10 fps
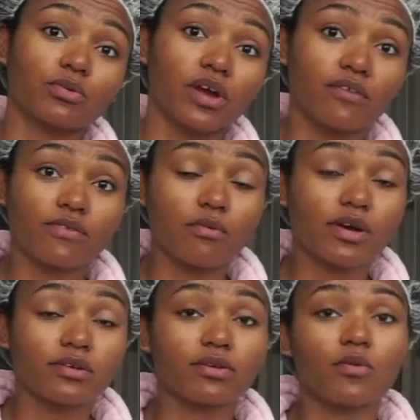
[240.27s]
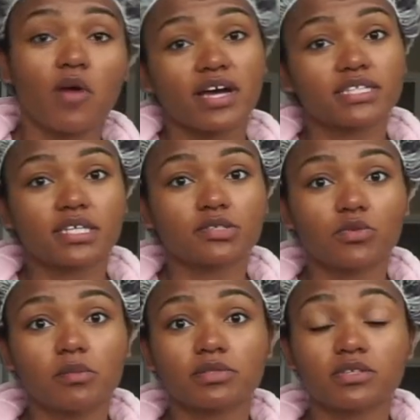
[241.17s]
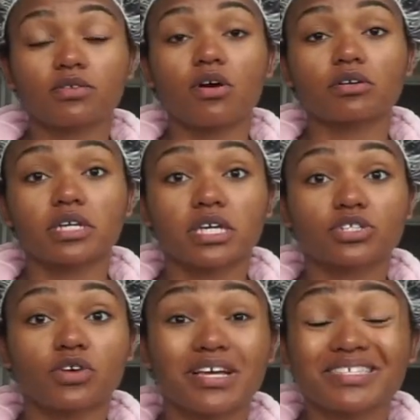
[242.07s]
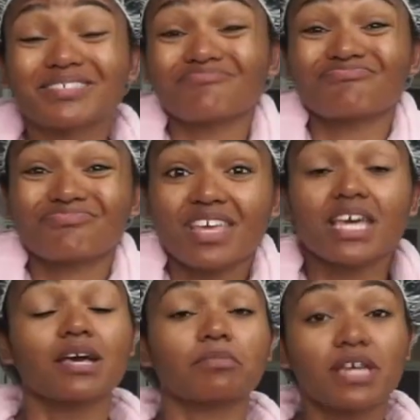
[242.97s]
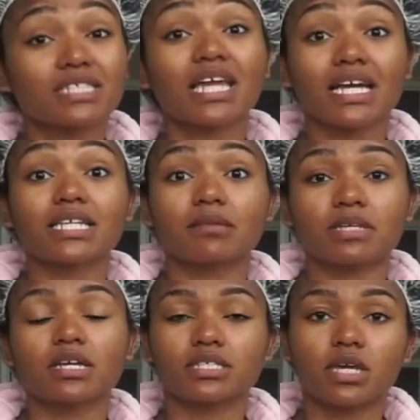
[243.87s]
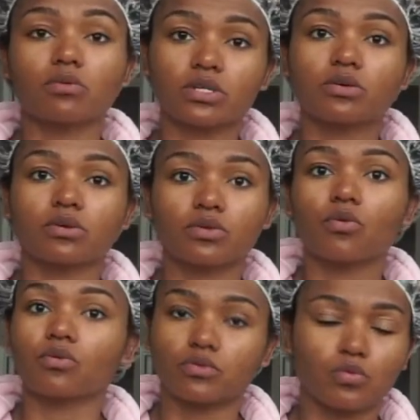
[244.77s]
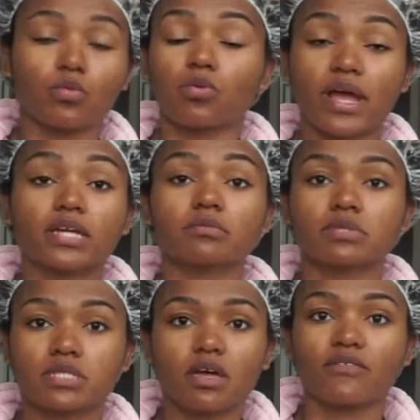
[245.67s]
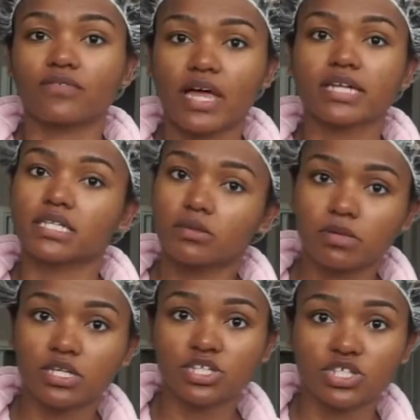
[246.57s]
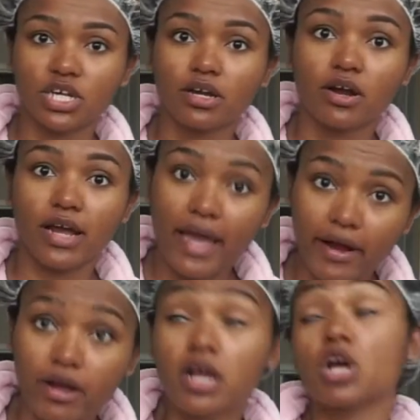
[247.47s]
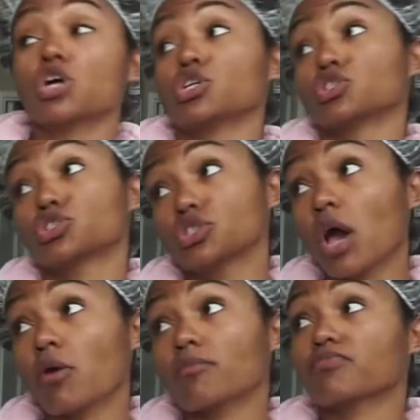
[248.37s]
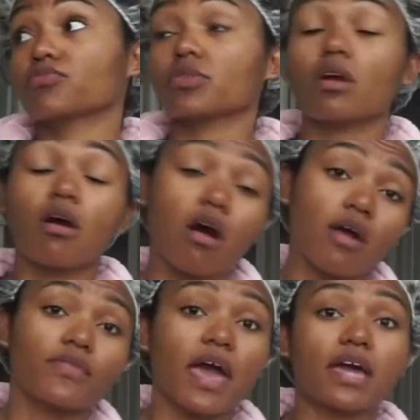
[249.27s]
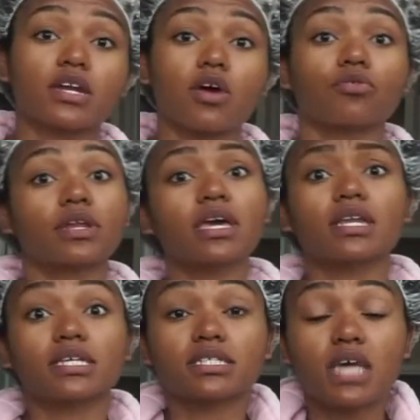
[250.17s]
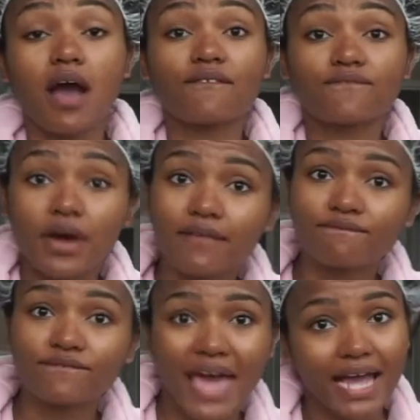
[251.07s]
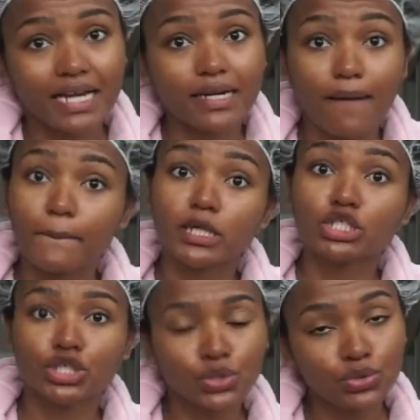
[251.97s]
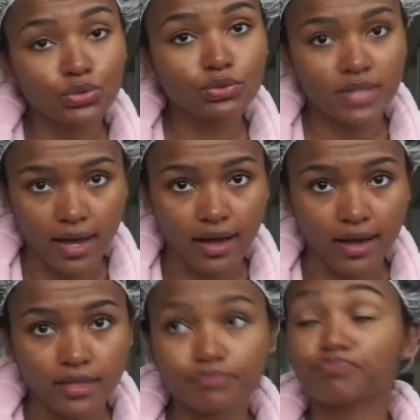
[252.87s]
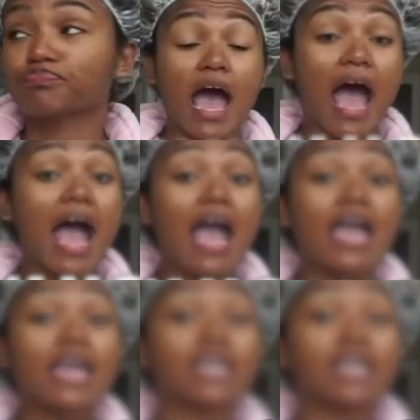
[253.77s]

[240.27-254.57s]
were ever wondering why it takes women so long to get dressed, because nine times out of ten we're doing random stuff like deep conditioning our hair. So on that note, it is fun fact number two time. I